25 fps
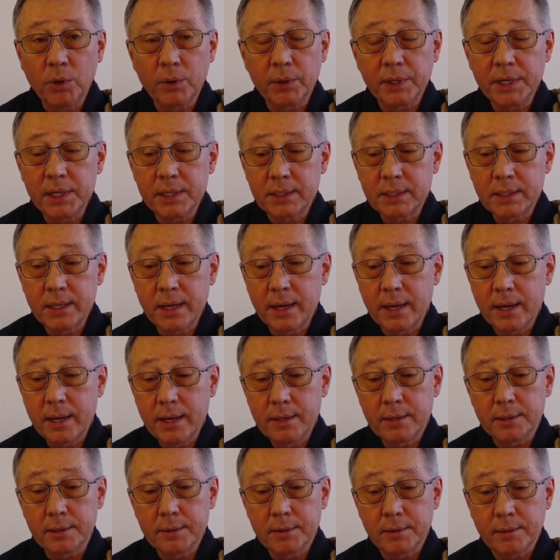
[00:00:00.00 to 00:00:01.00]
He stayed
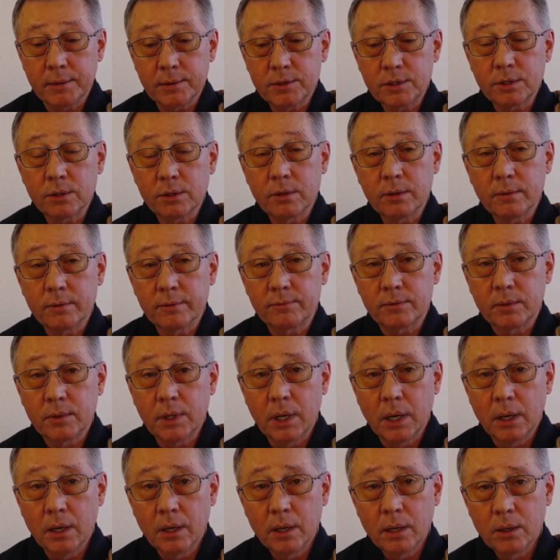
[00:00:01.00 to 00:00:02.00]
and served
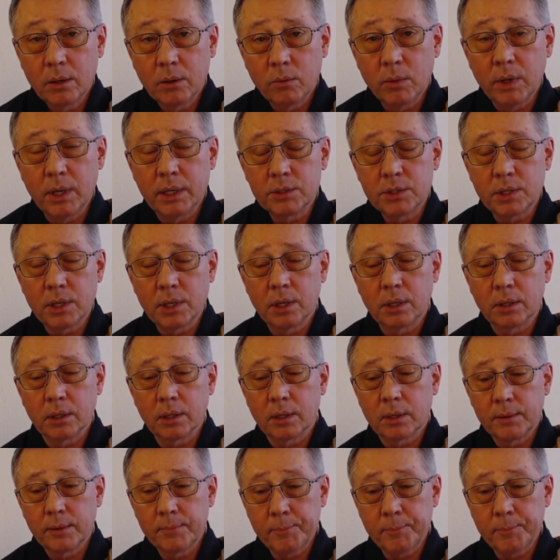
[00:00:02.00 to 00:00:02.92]
Huaizhang